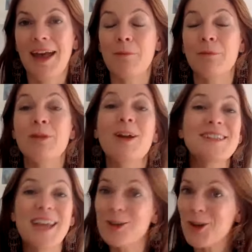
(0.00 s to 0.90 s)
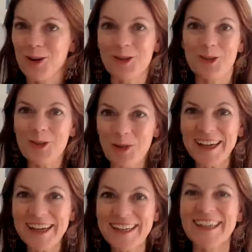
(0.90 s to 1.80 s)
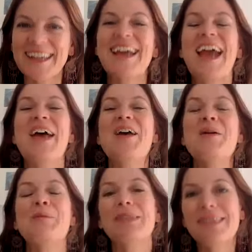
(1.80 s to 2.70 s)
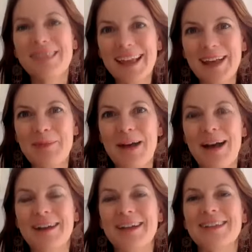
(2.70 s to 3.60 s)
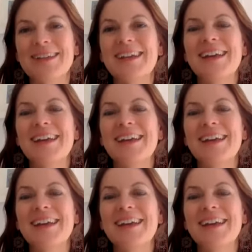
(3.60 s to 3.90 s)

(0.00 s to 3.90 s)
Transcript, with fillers: I'm not saying don't do it, but think about it.